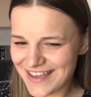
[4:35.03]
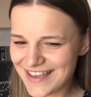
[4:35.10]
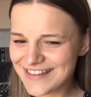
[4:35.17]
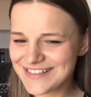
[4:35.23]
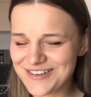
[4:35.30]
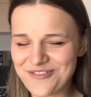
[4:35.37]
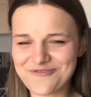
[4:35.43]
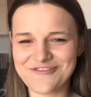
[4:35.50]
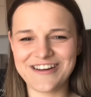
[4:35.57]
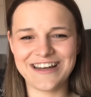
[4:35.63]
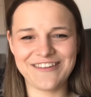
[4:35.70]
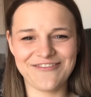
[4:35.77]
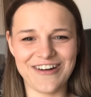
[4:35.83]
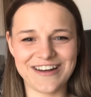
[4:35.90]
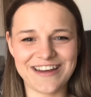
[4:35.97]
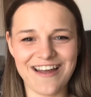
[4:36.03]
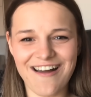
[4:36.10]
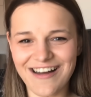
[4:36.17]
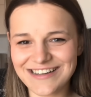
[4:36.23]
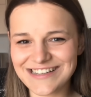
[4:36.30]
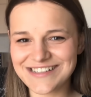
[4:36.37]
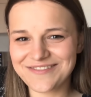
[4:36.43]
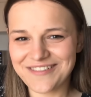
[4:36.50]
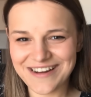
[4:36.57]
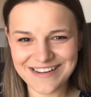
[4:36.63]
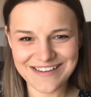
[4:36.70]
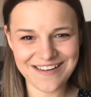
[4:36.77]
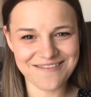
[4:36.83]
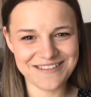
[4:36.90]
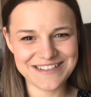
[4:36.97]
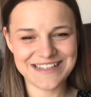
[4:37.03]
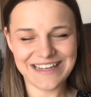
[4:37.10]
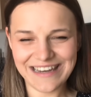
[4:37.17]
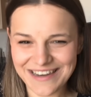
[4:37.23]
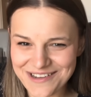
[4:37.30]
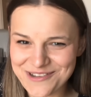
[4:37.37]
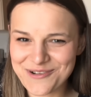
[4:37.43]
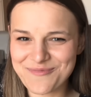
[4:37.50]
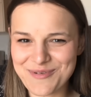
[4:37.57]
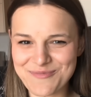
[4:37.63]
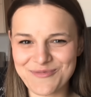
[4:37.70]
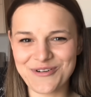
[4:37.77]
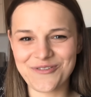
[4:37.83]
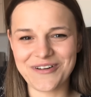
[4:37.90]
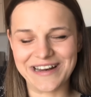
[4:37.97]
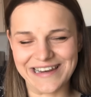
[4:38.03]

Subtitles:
It's really funny. I just wish it was a little bit more